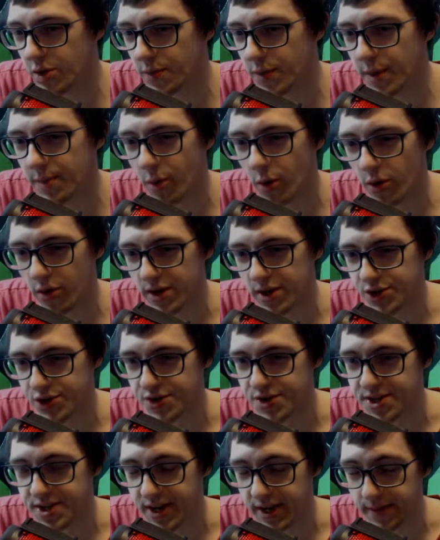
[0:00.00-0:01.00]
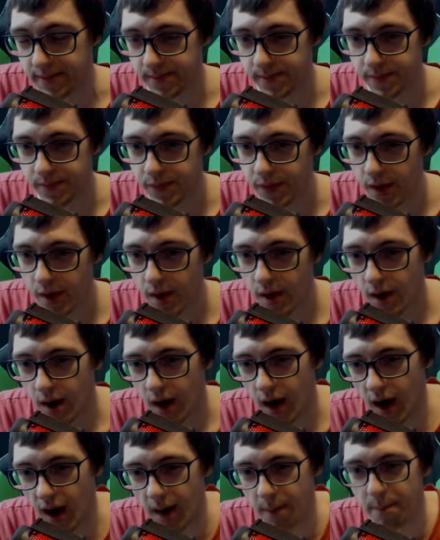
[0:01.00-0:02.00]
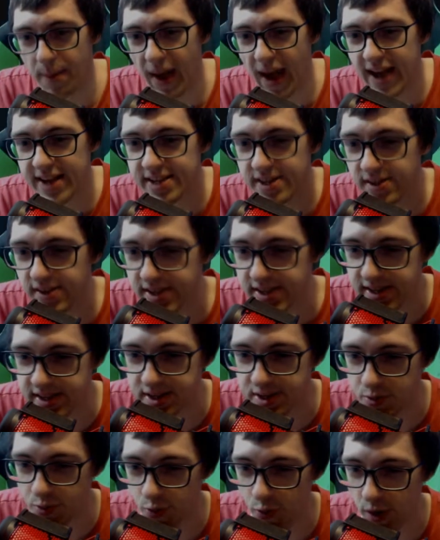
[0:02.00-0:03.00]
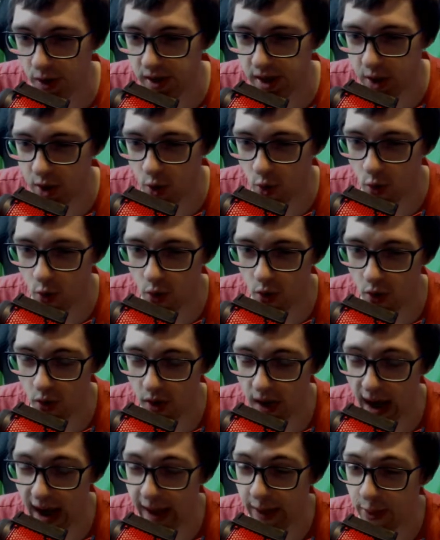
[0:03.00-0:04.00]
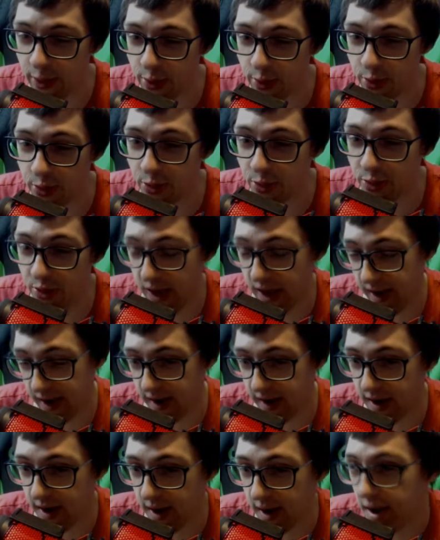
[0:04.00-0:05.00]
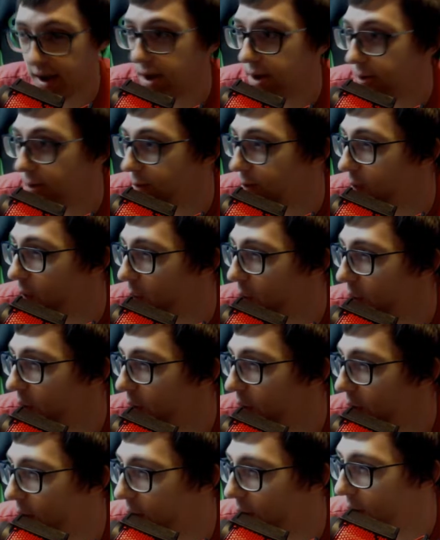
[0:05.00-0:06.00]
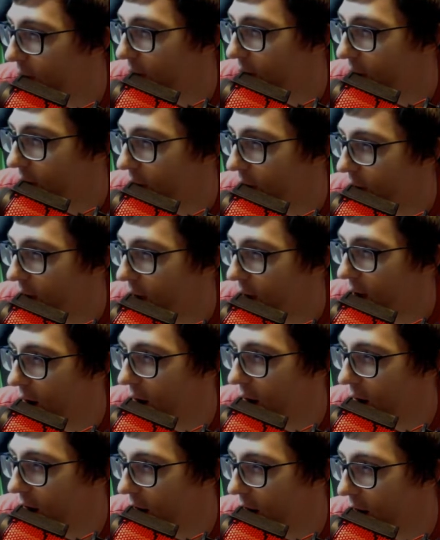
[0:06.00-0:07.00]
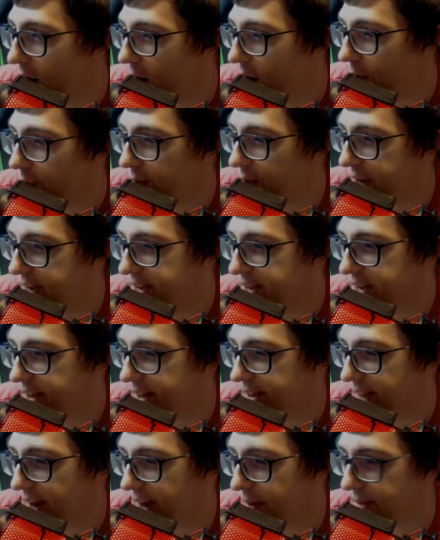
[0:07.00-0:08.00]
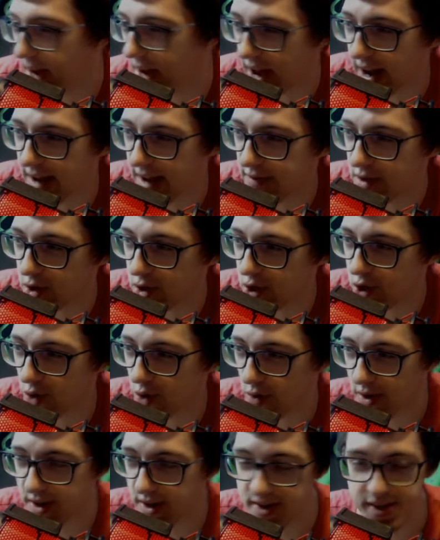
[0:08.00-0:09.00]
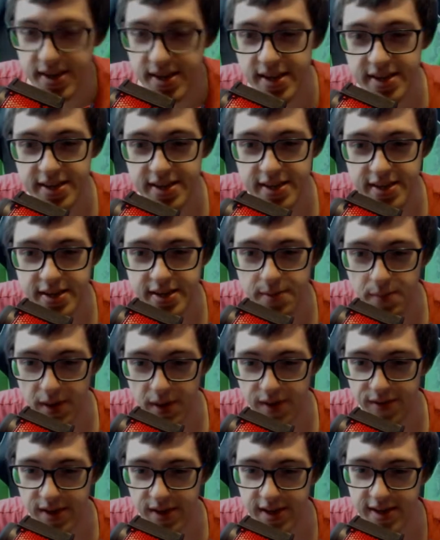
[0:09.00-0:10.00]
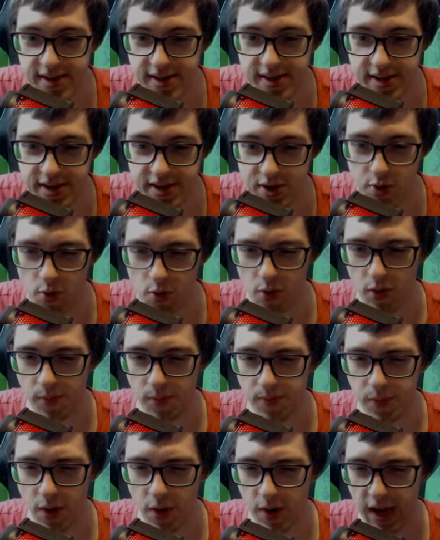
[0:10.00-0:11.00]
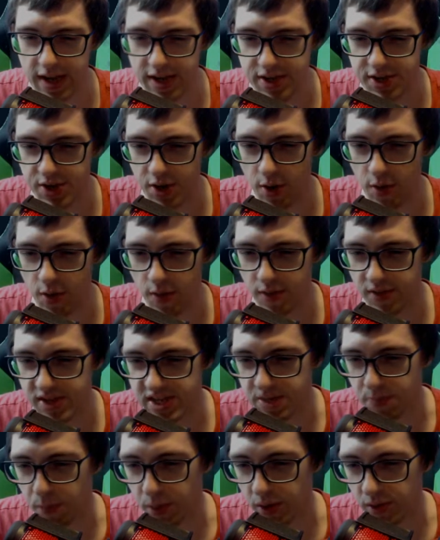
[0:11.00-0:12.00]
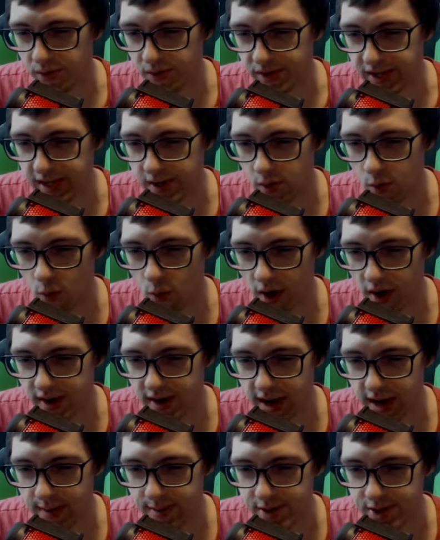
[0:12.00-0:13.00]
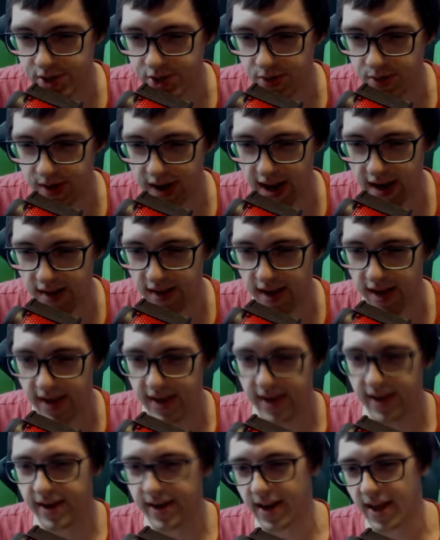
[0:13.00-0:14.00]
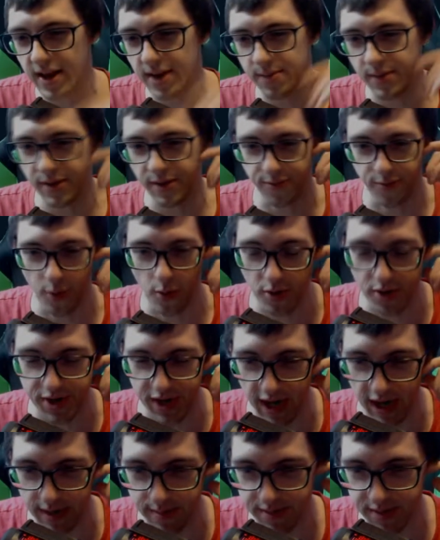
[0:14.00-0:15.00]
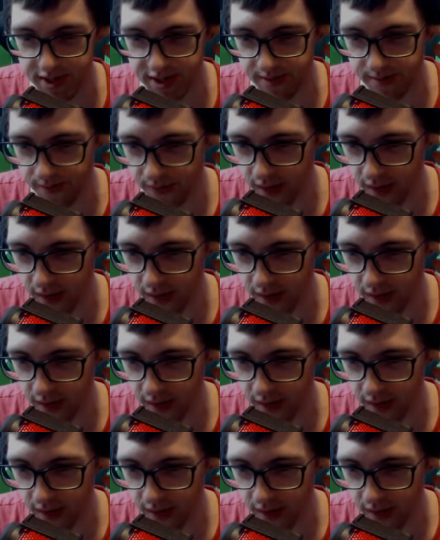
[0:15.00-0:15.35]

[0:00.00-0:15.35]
bit more interesting. Basilisk is really cool, I think, for a reason that I'm not even sure exists, but if it is, it's cool. Okay, so this deal 1 damage to an ally and an enemy 4 times.